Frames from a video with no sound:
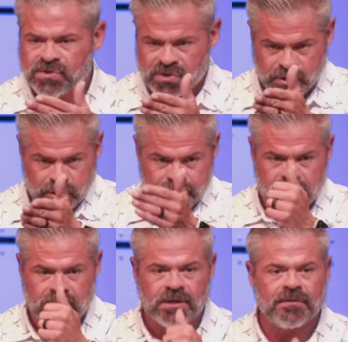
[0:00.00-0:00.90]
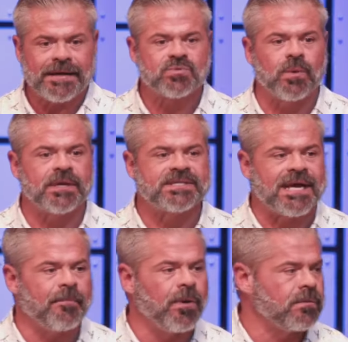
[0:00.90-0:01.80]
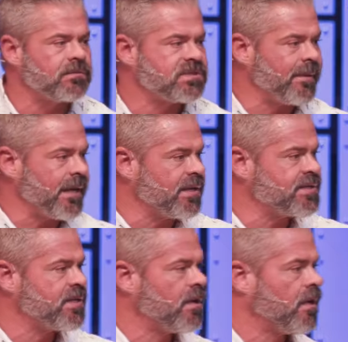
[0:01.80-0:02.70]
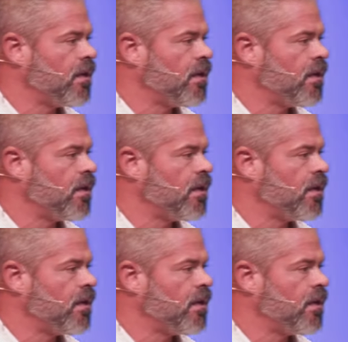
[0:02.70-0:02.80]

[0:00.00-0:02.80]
So communion, that's one example. Somebody else?